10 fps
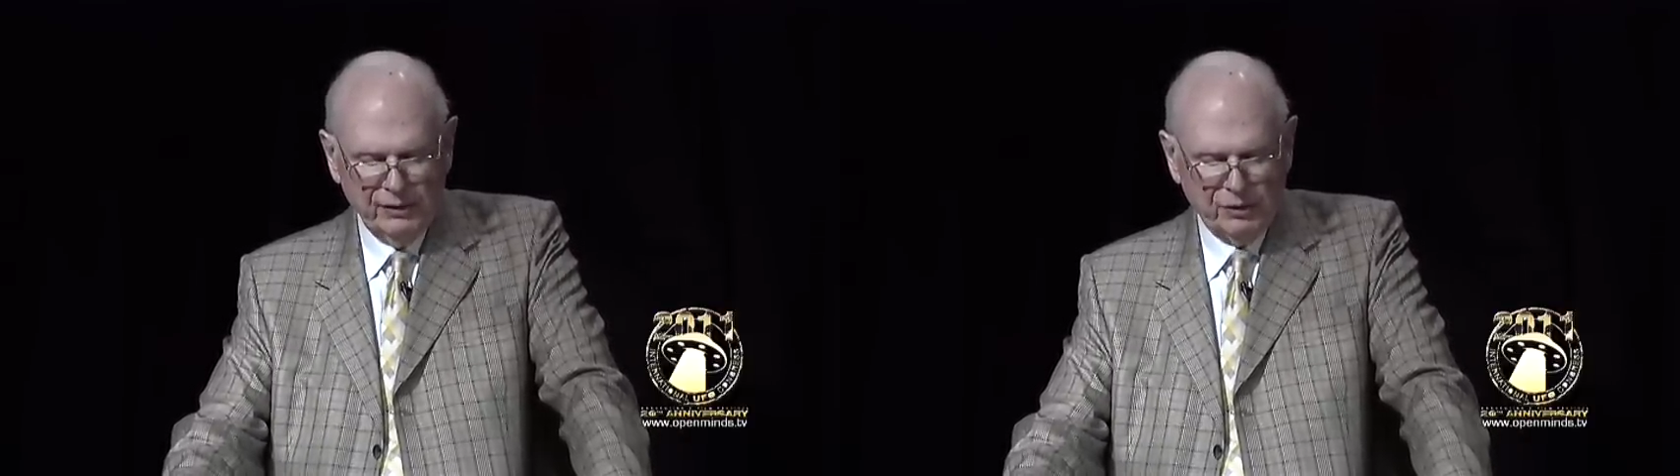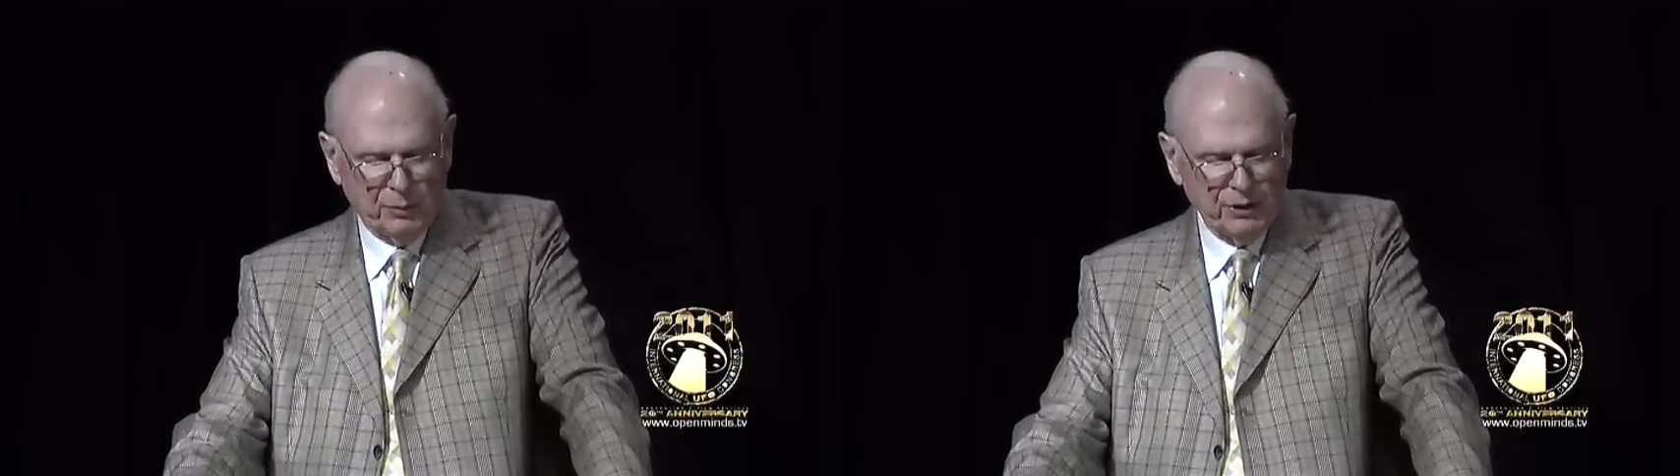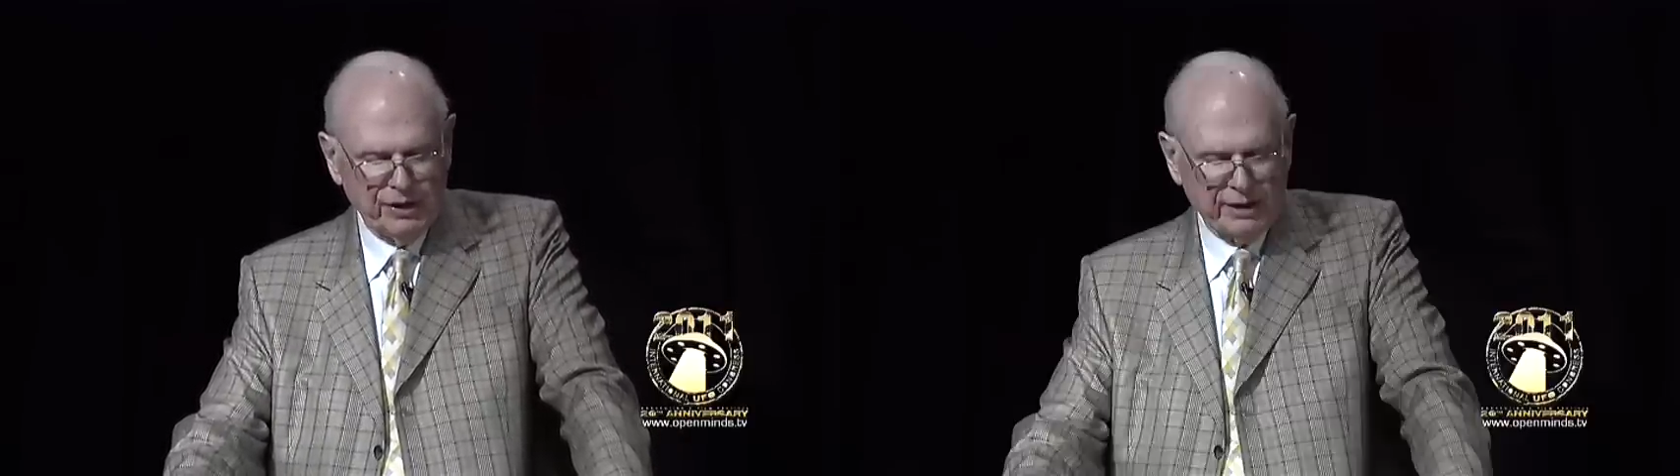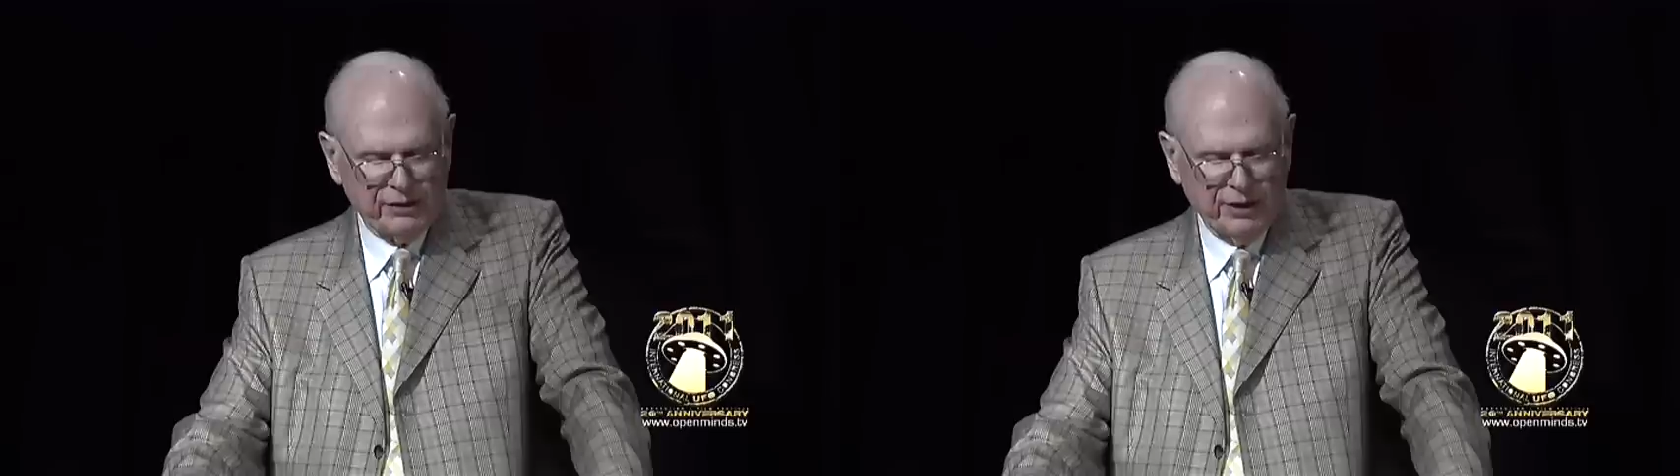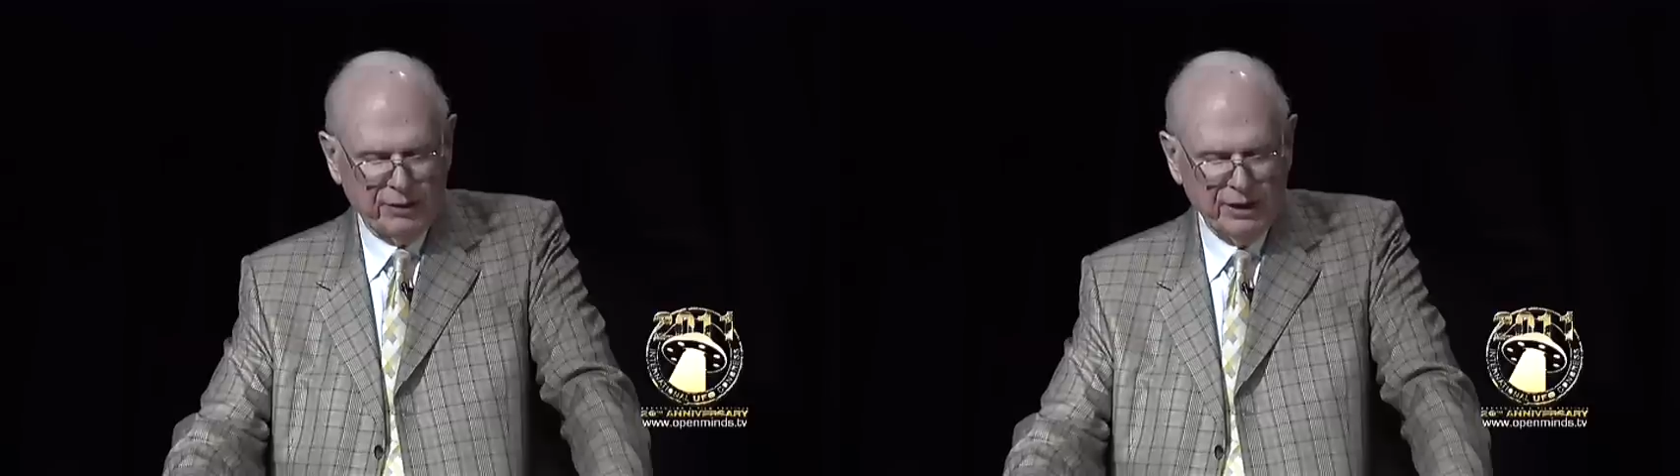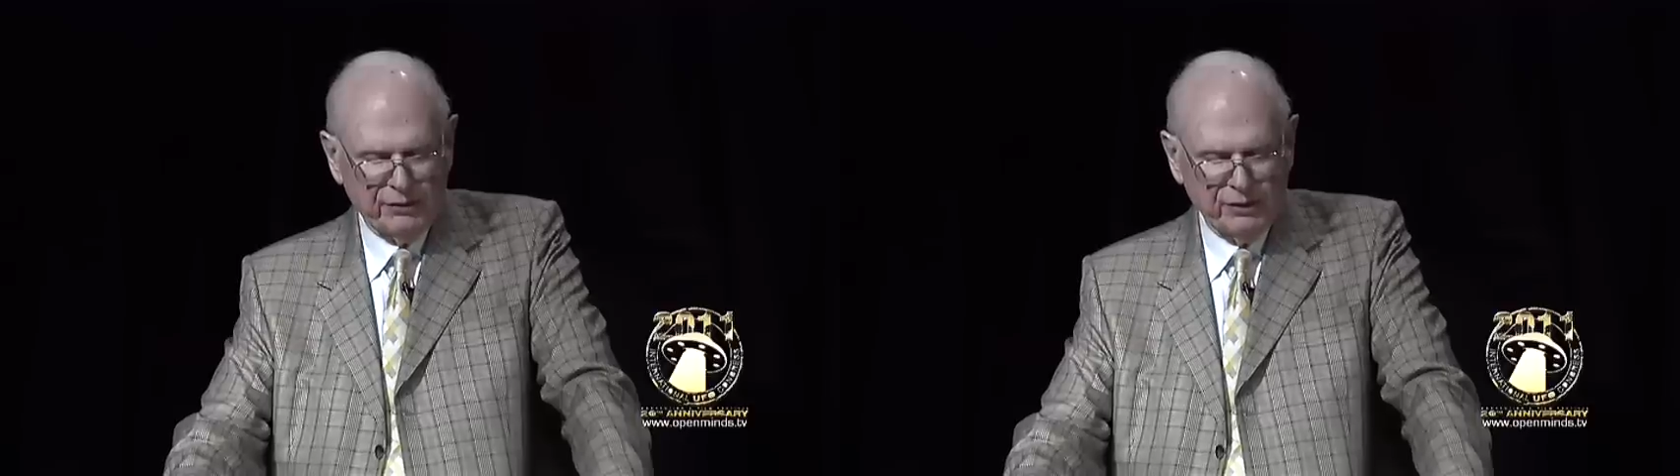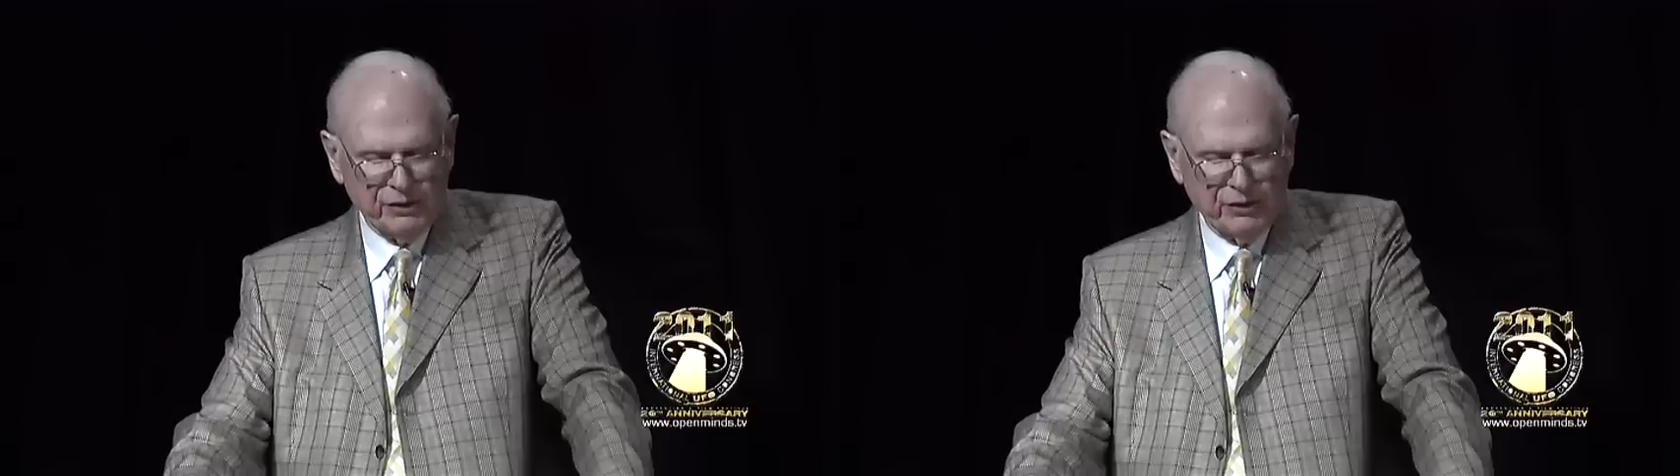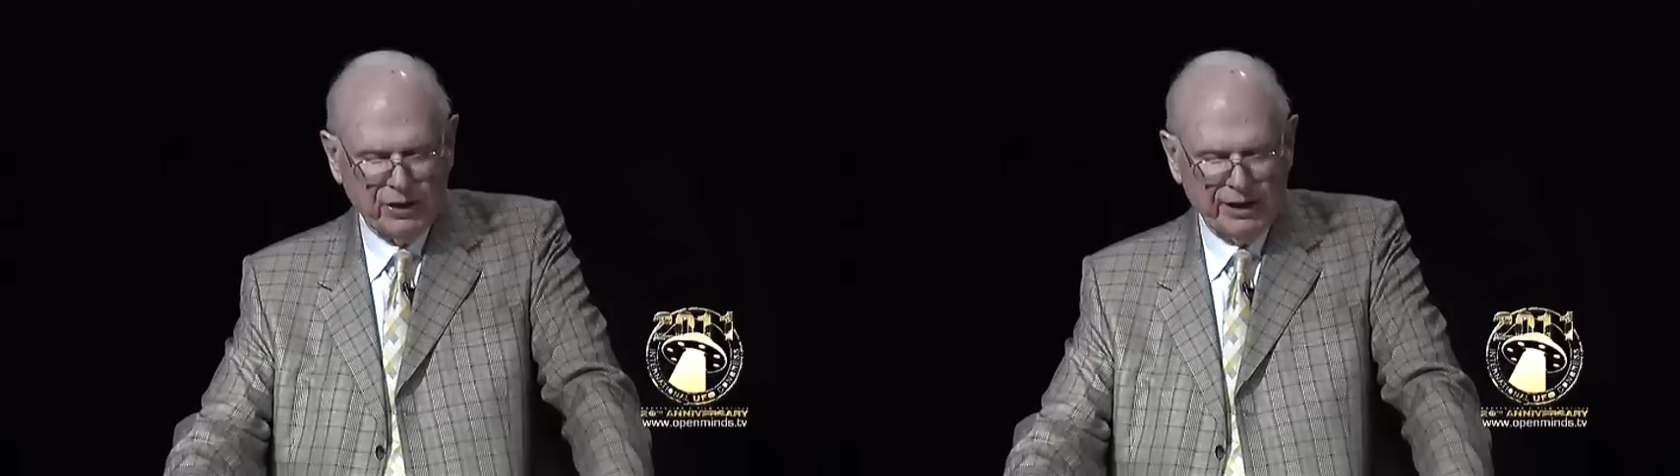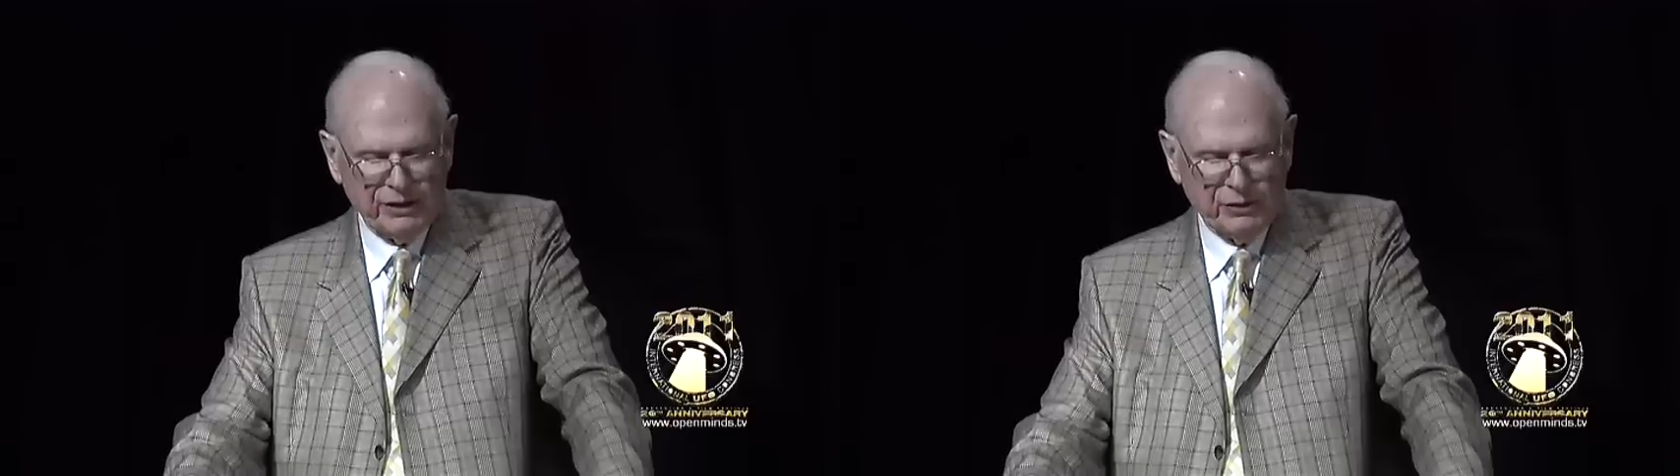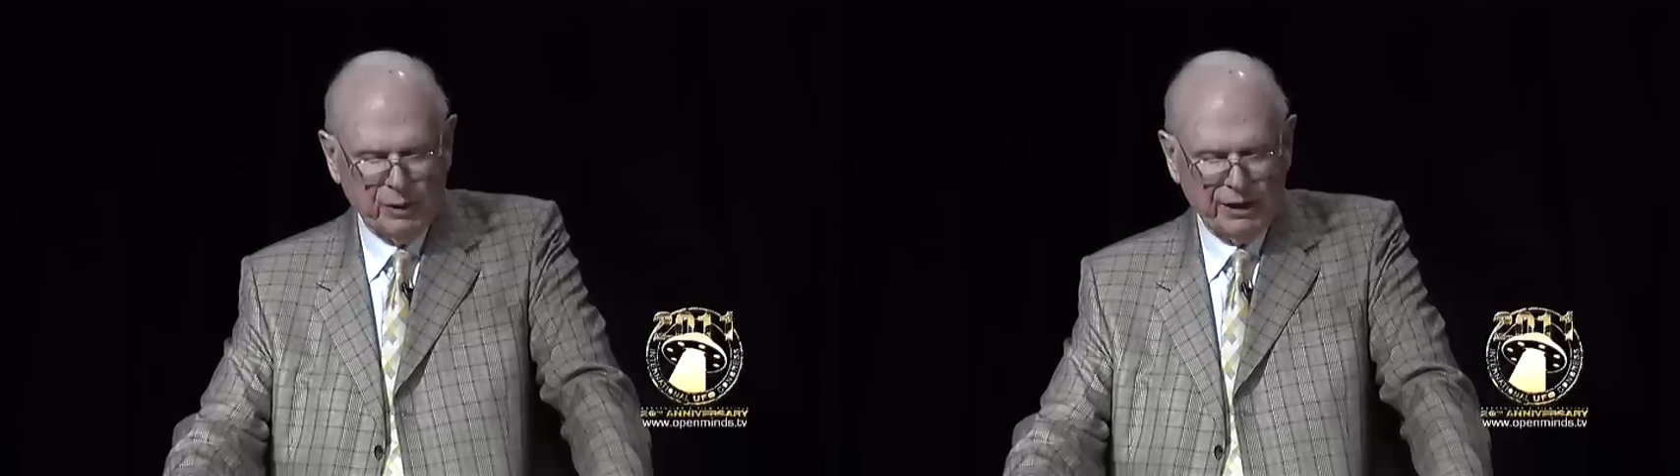to protect their interests in the
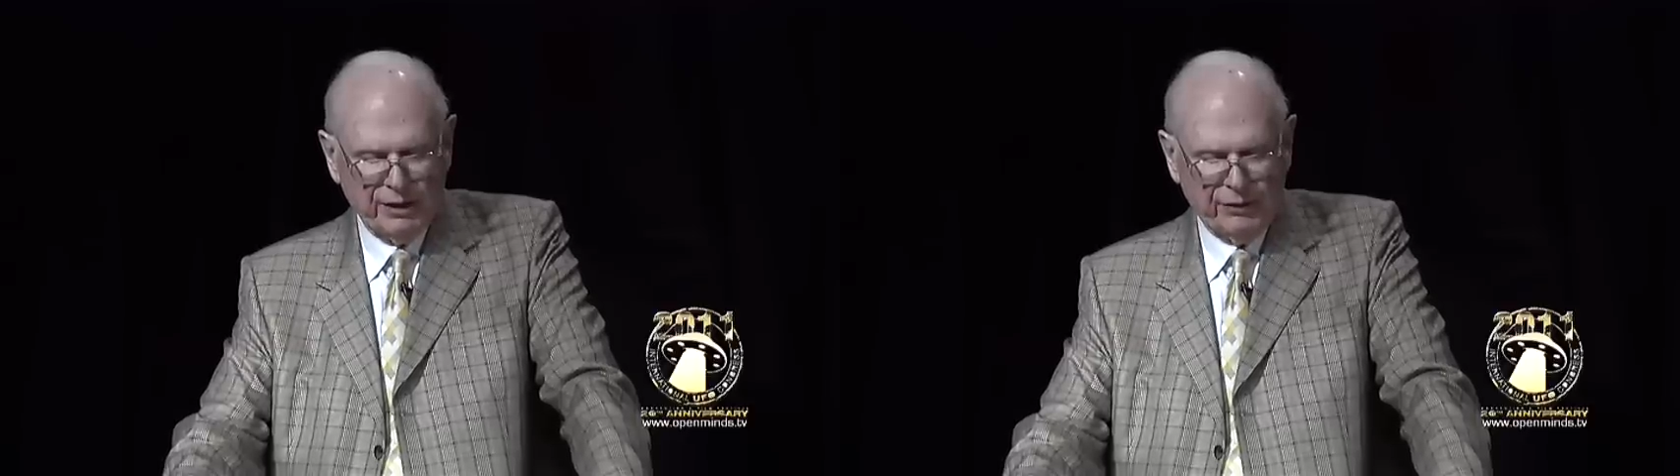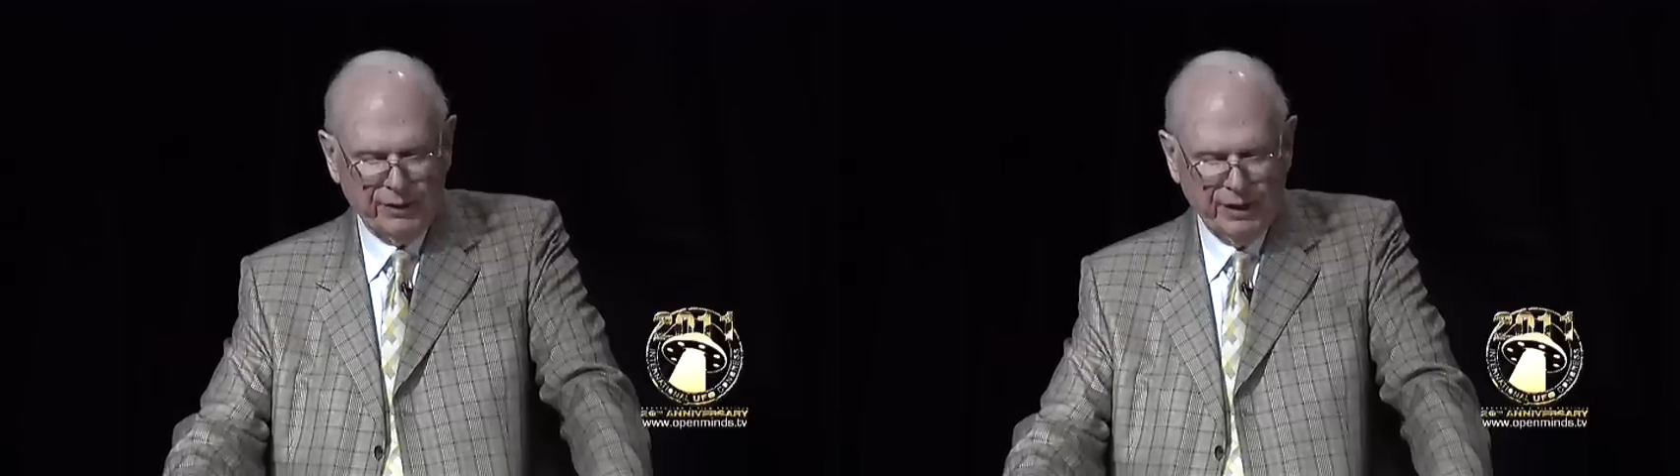late 20th